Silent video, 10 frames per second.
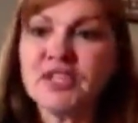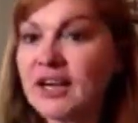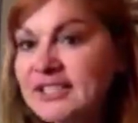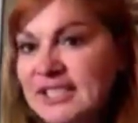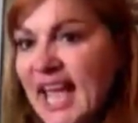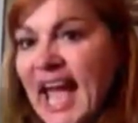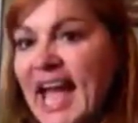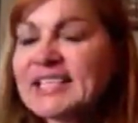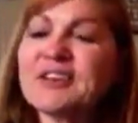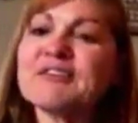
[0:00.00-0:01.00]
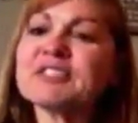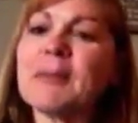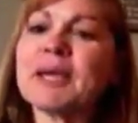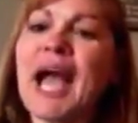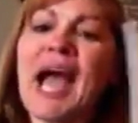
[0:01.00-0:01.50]
dunce hat of
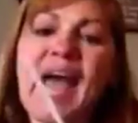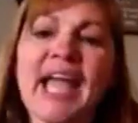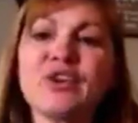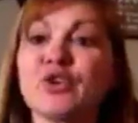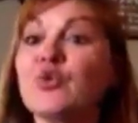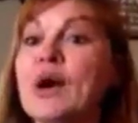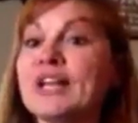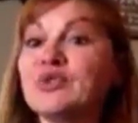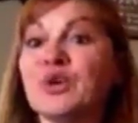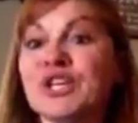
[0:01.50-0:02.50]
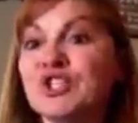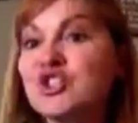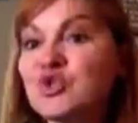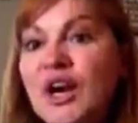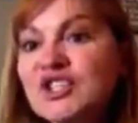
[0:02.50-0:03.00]
some kind, or you want to do a
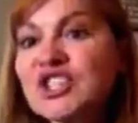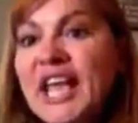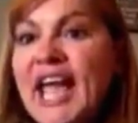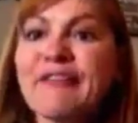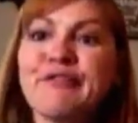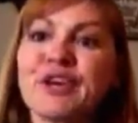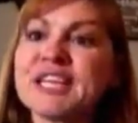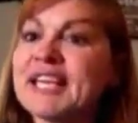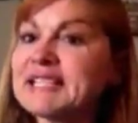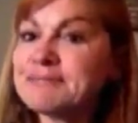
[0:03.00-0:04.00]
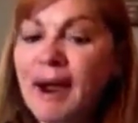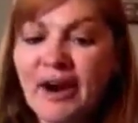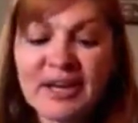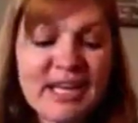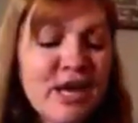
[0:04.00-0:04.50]
construction hat for a kid's
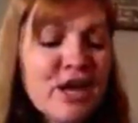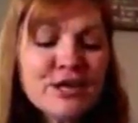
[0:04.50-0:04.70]
party.